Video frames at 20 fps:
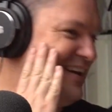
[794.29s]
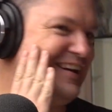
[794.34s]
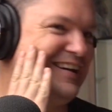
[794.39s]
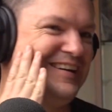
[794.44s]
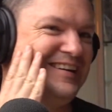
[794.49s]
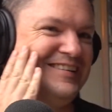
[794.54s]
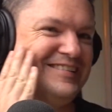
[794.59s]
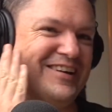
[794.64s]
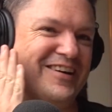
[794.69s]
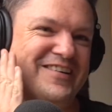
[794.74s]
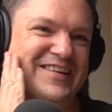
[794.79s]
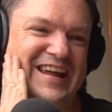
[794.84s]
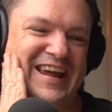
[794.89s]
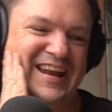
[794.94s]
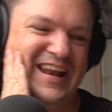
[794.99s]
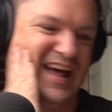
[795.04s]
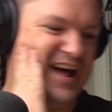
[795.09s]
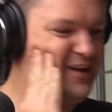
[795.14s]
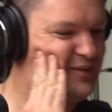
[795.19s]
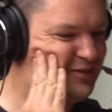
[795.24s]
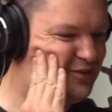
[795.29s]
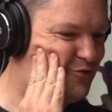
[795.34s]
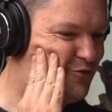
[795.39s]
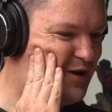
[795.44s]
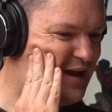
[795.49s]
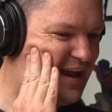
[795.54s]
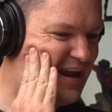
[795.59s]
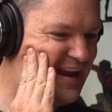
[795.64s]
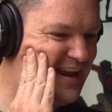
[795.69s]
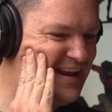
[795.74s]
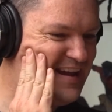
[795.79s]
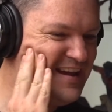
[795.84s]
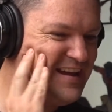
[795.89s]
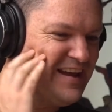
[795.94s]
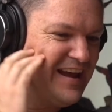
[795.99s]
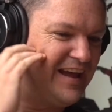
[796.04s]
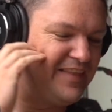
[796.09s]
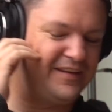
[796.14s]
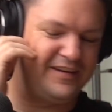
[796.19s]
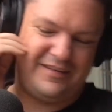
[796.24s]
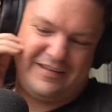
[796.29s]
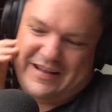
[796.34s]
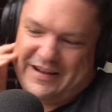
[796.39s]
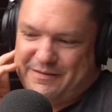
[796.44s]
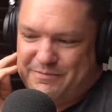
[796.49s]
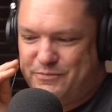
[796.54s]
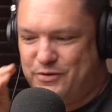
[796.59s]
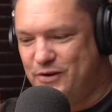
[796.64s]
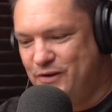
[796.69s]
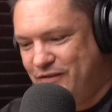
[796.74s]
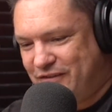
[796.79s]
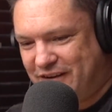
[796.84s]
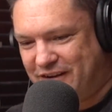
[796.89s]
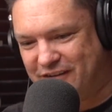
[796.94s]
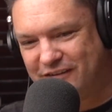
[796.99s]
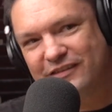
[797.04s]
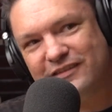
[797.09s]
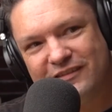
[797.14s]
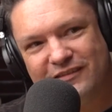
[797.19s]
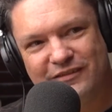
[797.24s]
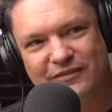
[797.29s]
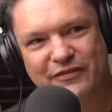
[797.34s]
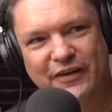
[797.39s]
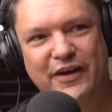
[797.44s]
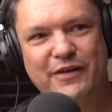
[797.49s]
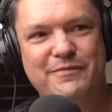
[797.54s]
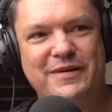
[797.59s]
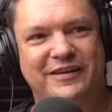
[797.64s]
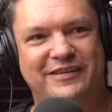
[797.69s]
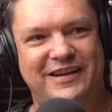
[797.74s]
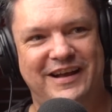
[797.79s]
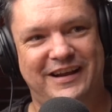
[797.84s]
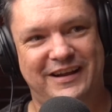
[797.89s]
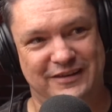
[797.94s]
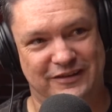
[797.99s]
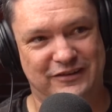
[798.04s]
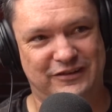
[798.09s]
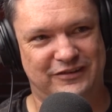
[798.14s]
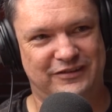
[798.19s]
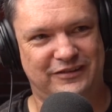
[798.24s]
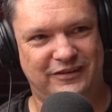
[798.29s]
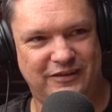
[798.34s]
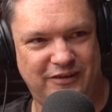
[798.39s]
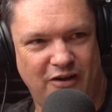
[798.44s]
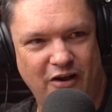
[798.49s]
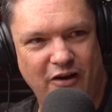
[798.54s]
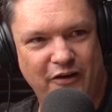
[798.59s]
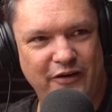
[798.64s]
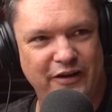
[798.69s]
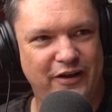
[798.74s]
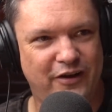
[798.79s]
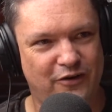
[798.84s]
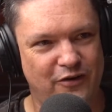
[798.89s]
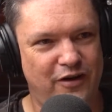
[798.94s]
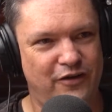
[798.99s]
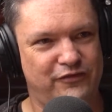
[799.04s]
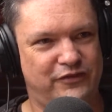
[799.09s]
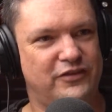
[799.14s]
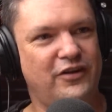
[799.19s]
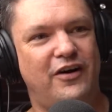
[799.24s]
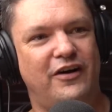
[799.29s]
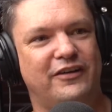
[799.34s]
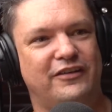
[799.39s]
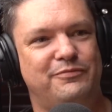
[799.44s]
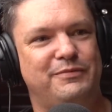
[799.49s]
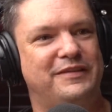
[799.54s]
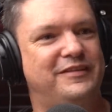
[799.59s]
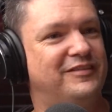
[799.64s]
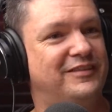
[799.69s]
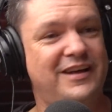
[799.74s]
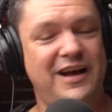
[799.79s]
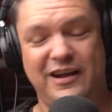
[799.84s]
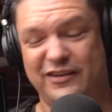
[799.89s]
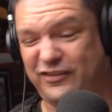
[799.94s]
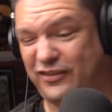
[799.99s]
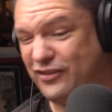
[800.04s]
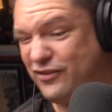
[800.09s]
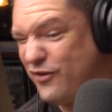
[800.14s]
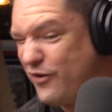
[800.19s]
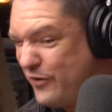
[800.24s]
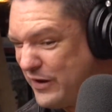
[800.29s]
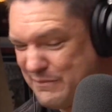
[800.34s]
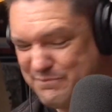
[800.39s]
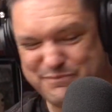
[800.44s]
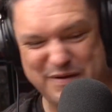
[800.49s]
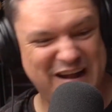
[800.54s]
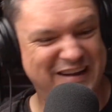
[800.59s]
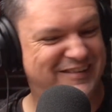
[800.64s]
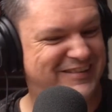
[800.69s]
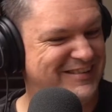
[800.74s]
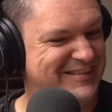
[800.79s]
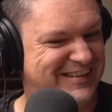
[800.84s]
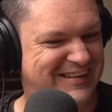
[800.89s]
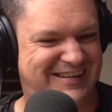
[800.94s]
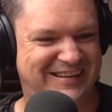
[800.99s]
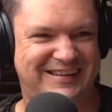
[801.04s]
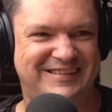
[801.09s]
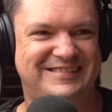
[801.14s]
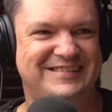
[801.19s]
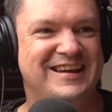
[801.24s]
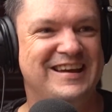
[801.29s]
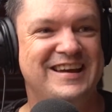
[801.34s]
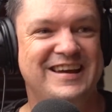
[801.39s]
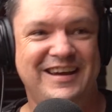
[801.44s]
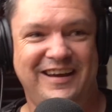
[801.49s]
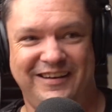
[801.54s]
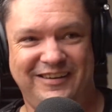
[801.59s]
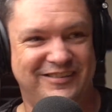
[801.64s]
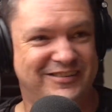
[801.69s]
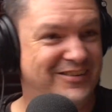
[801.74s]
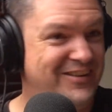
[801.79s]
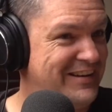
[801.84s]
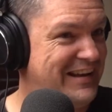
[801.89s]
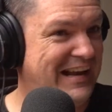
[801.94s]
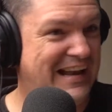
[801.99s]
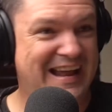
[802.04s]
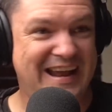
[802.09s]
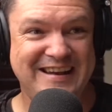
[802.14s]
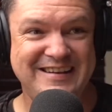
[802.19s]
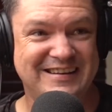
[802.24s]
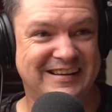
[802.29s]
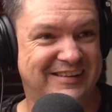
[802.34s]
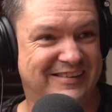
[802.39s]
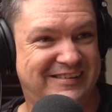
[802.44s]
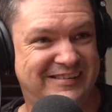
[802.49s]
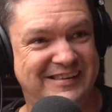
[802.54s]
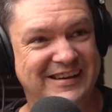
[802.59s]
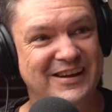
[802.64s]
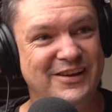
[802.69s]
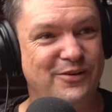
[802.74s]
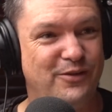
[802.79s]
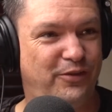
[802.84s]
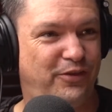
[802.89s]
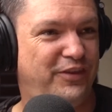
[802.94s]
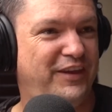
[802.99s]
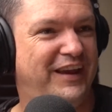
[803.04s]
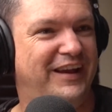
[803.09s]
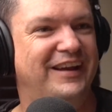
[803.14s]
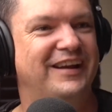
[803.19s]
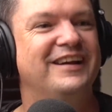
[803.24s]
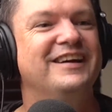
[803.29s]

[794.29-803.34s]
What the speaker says: his own head out the way, and then it like moves, and it's very much like a choreographed dance, but this guy's throwing punches, kicks, and he's not landing a single thing.